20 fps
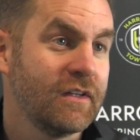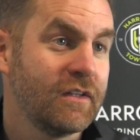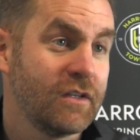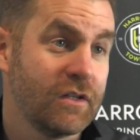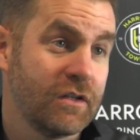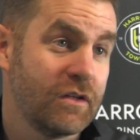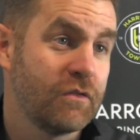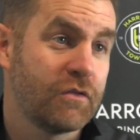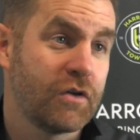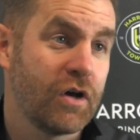
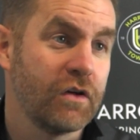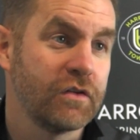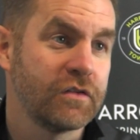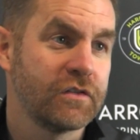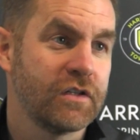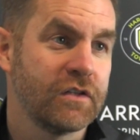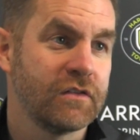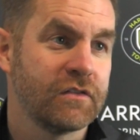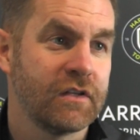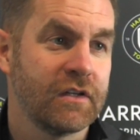have
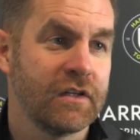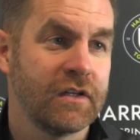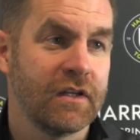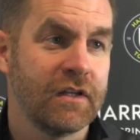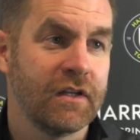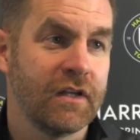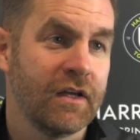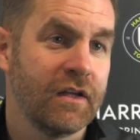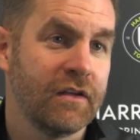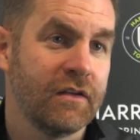cost us,
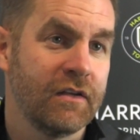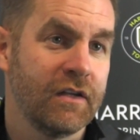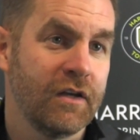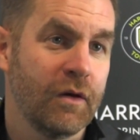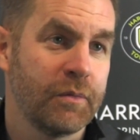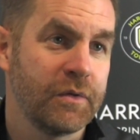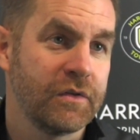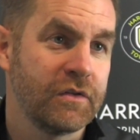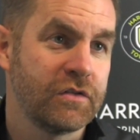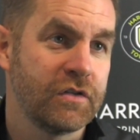and the
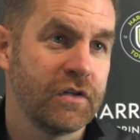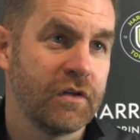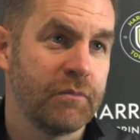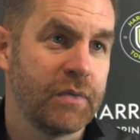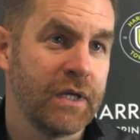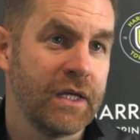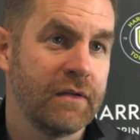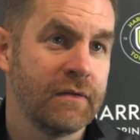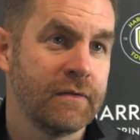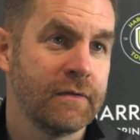opposition have
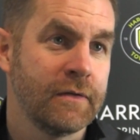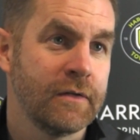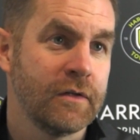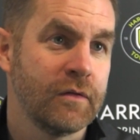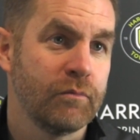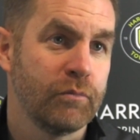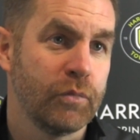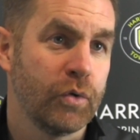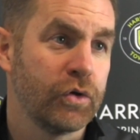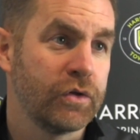been
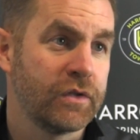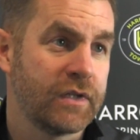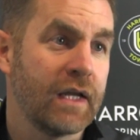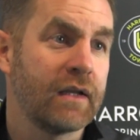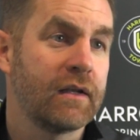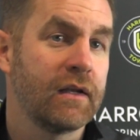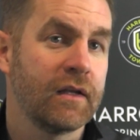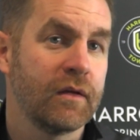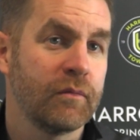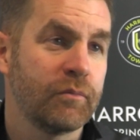more
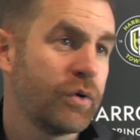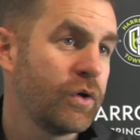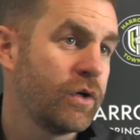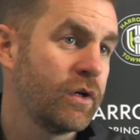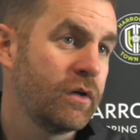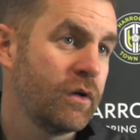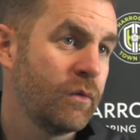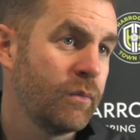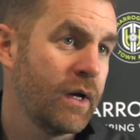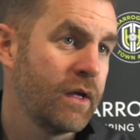deadly at
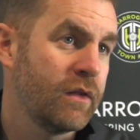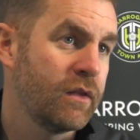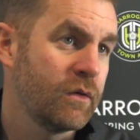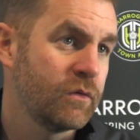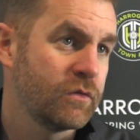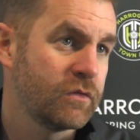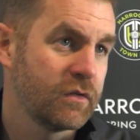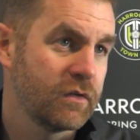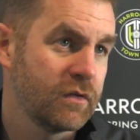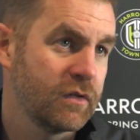putting away
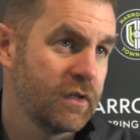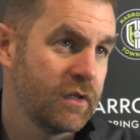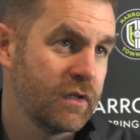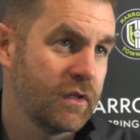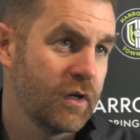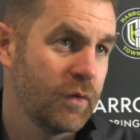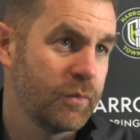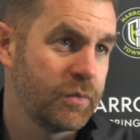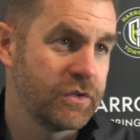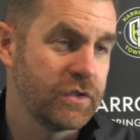those
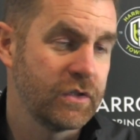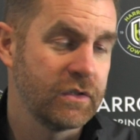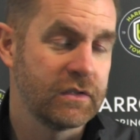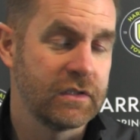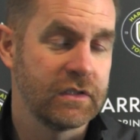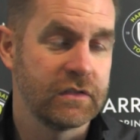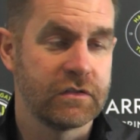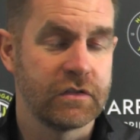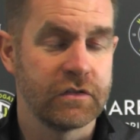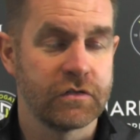
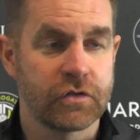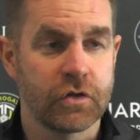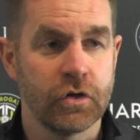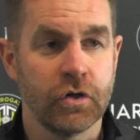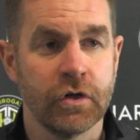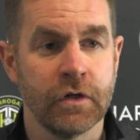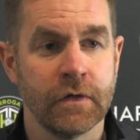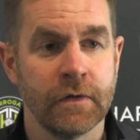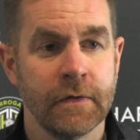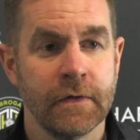opportunities to
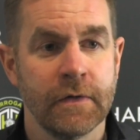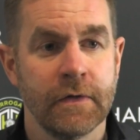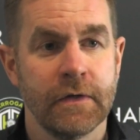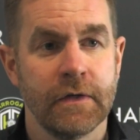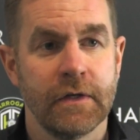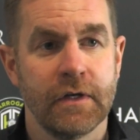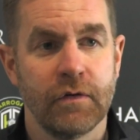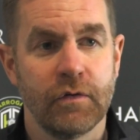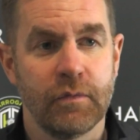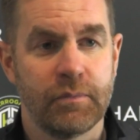score.
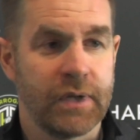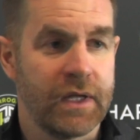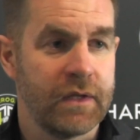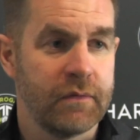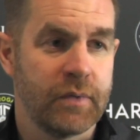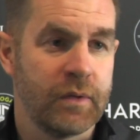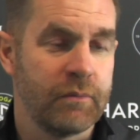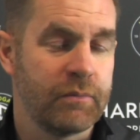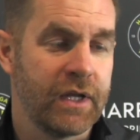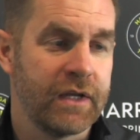We've
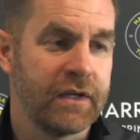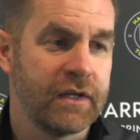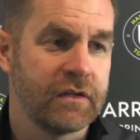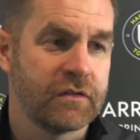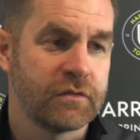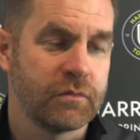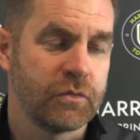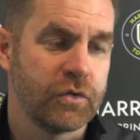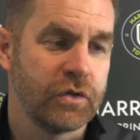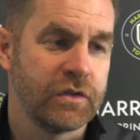been playing
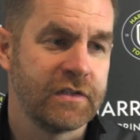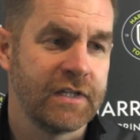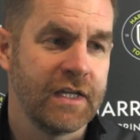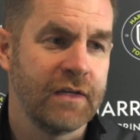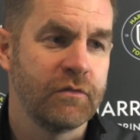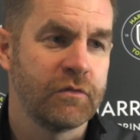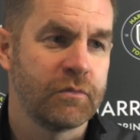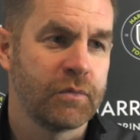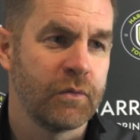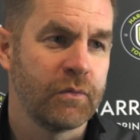against some good
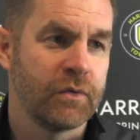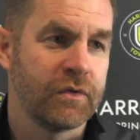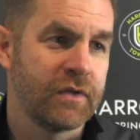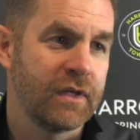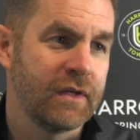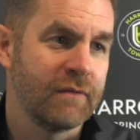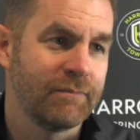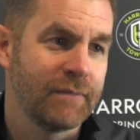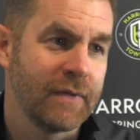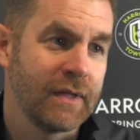teams, but we
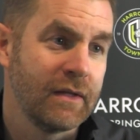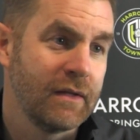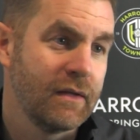think